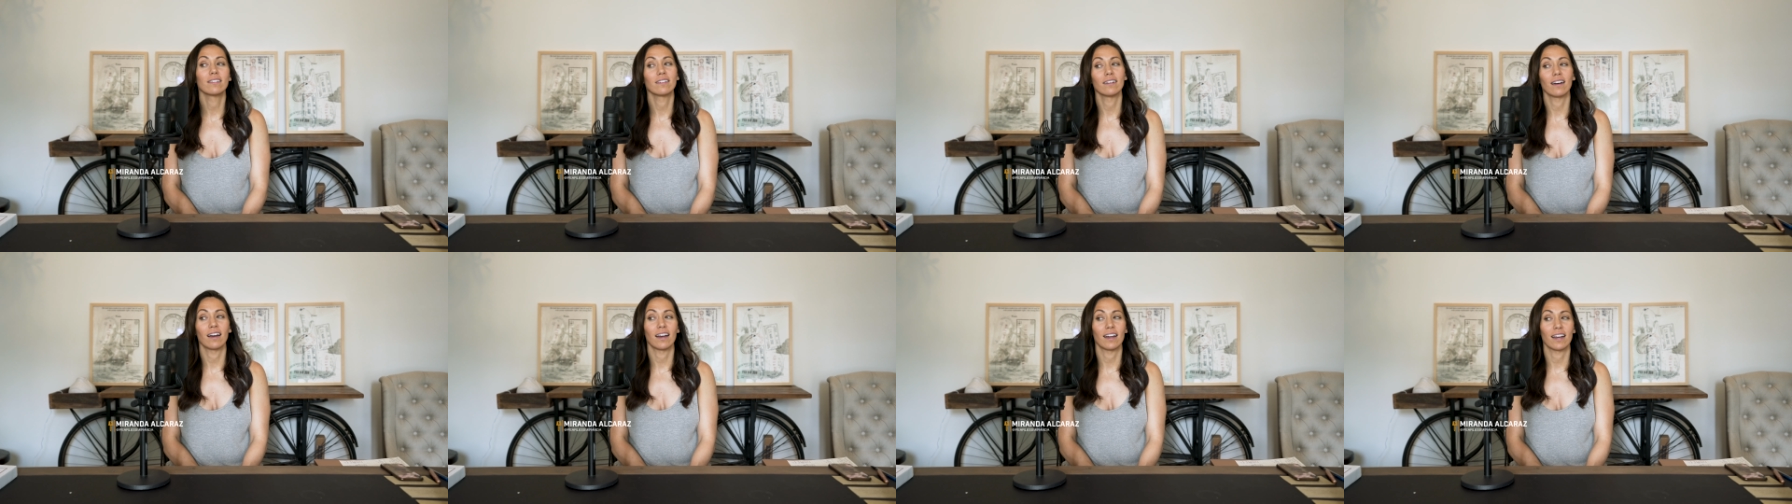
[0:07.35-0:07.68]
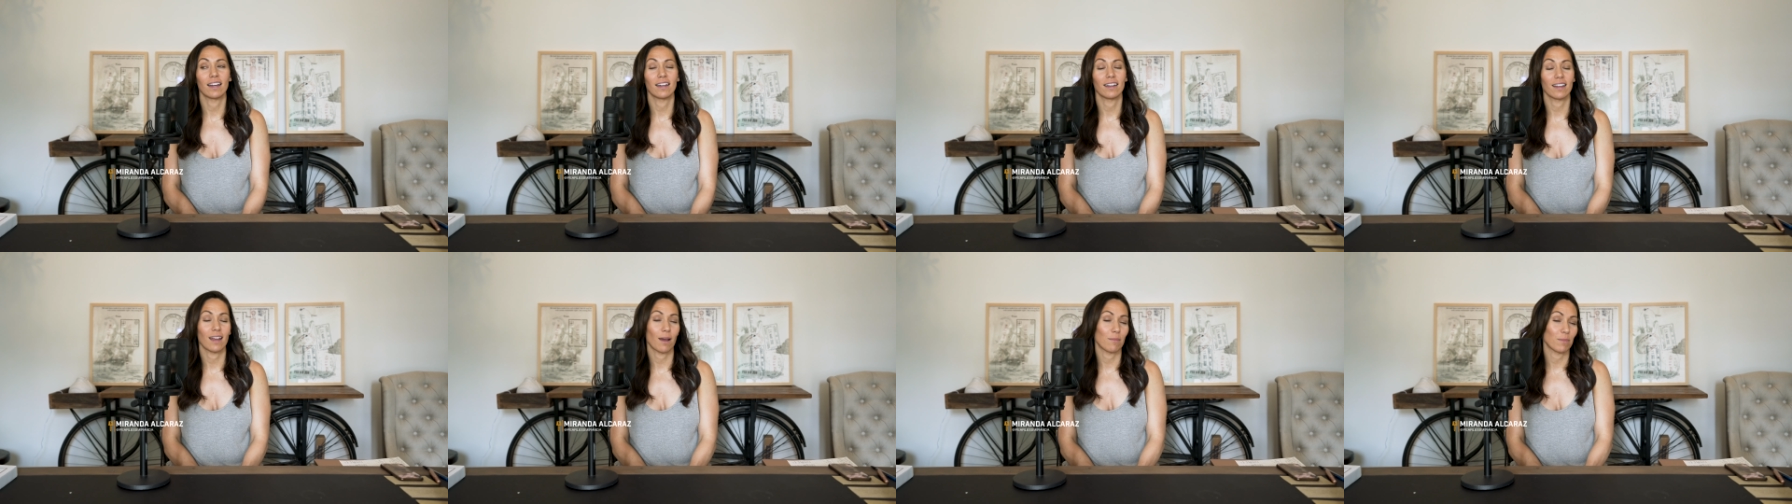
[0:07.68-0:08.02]

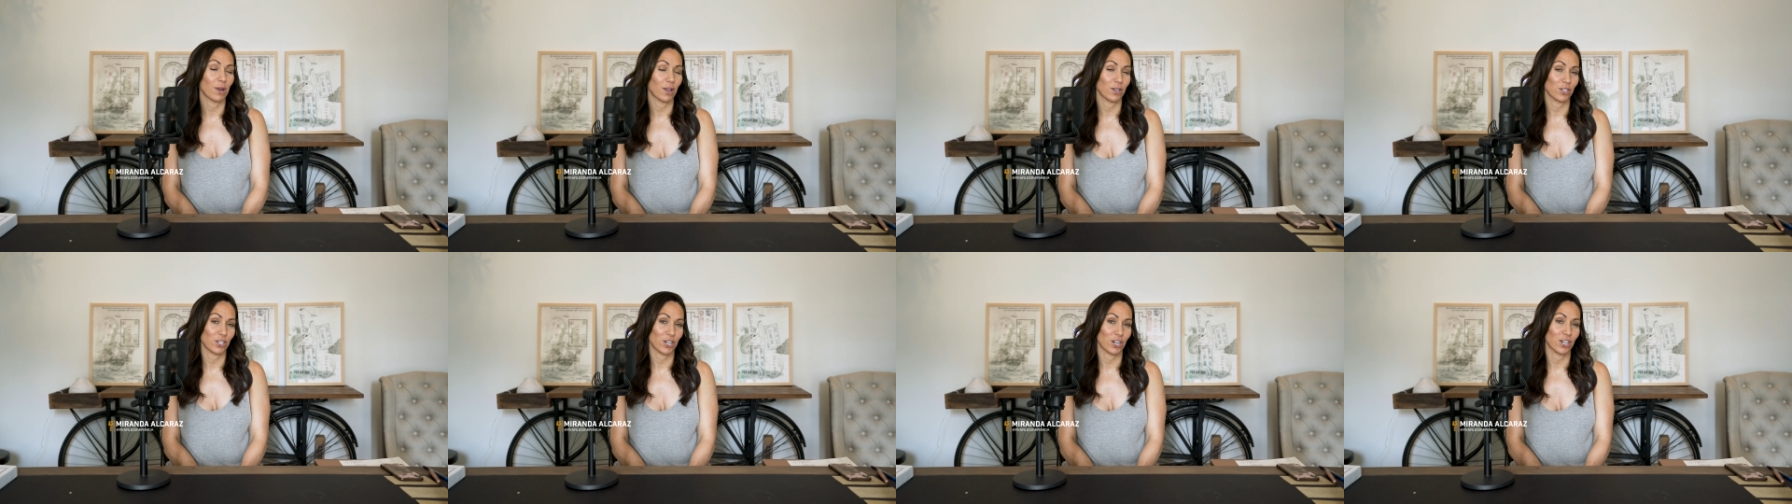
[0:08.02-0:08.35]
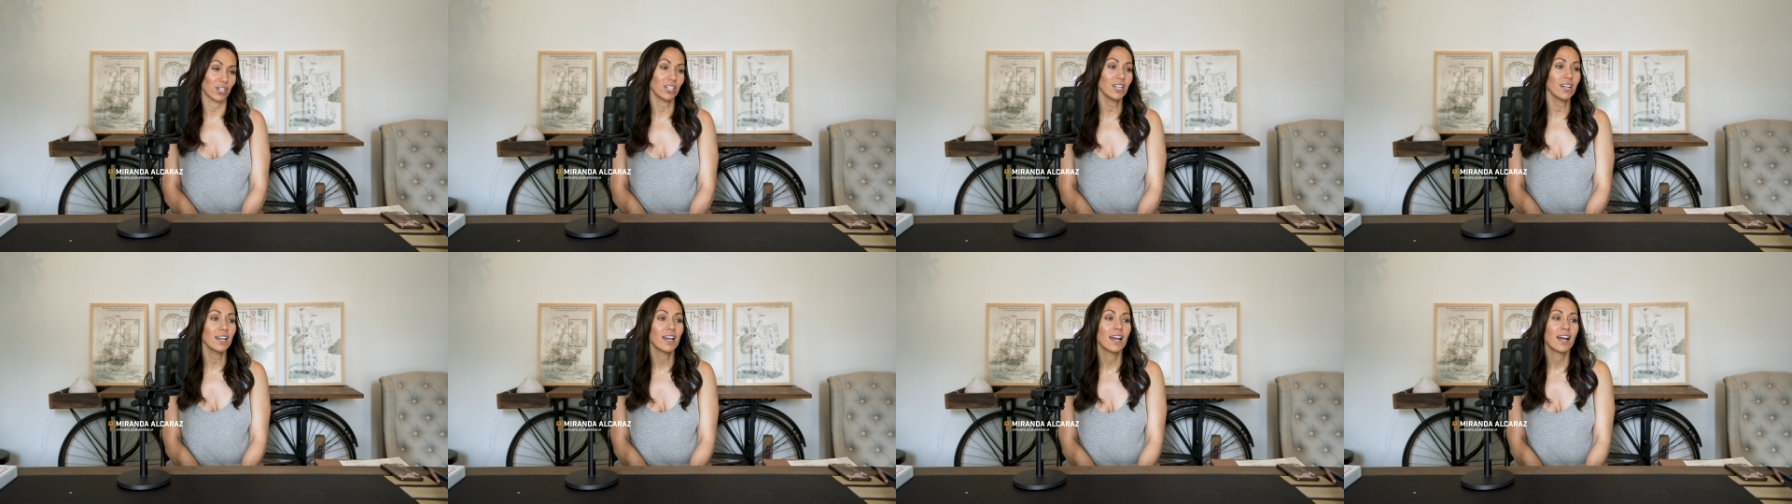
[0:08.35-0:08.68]
Uh, I'm not
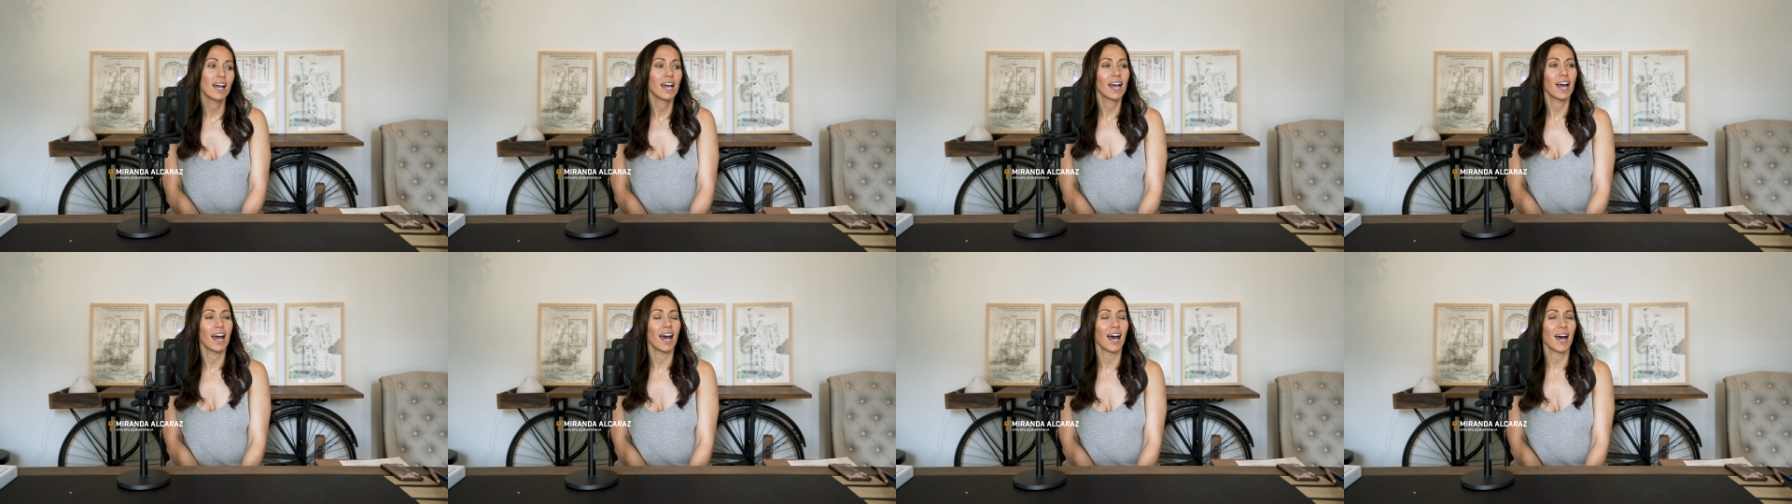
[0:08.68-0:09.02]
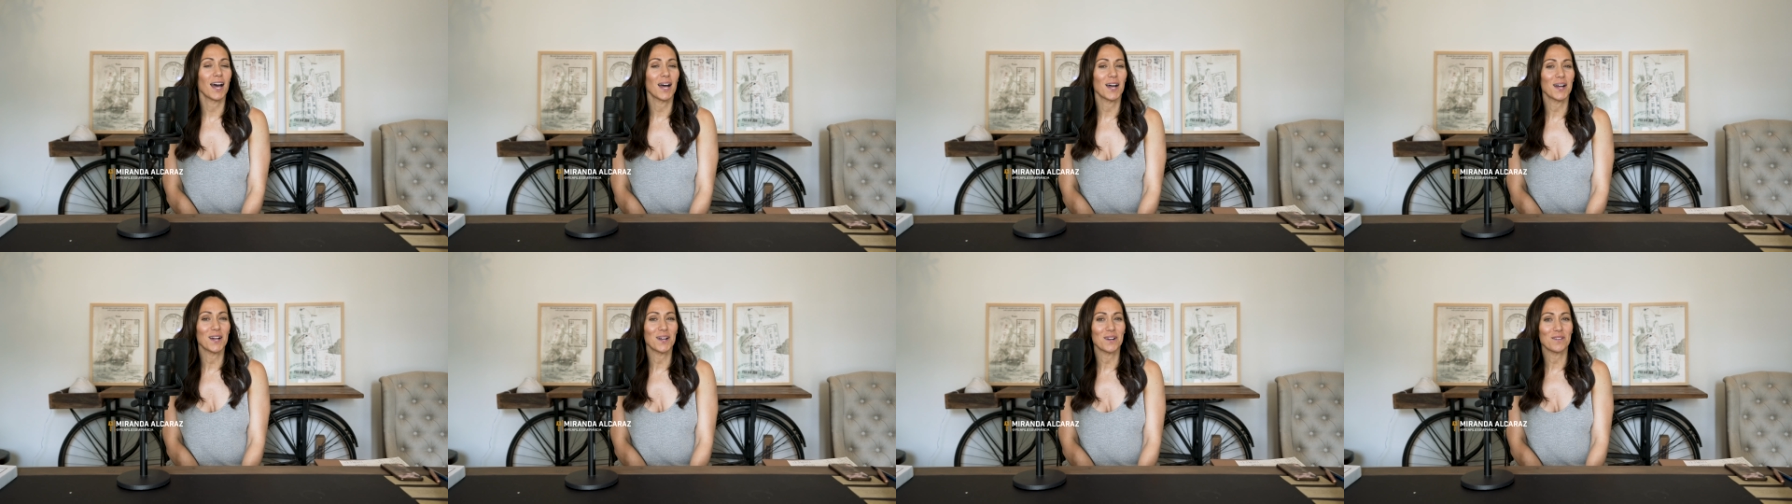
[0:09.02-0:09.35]
sure.
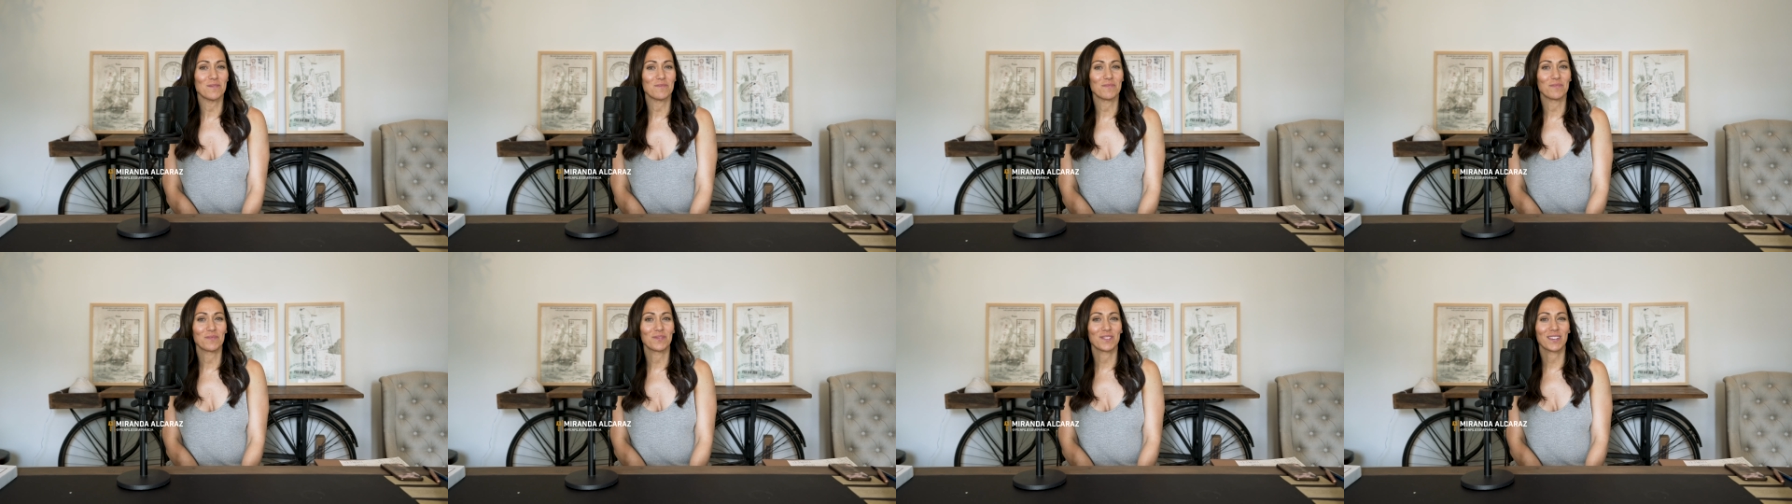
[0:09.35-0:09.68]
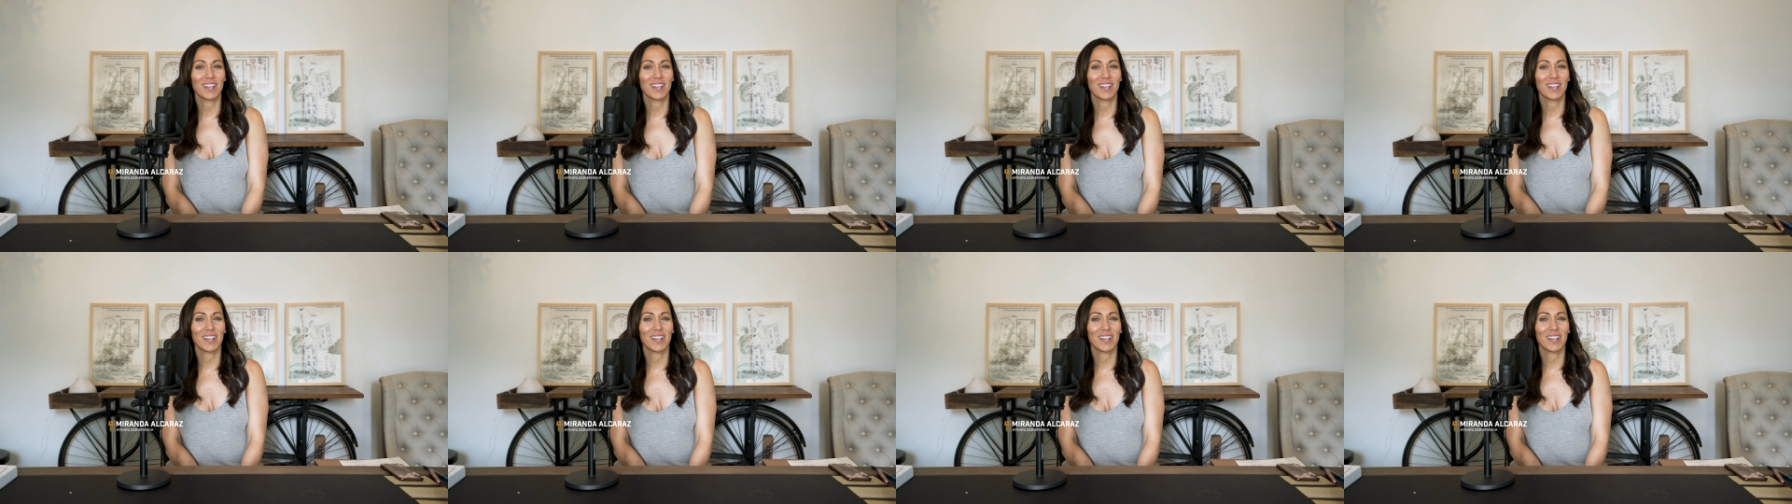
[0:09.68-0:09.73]
Um,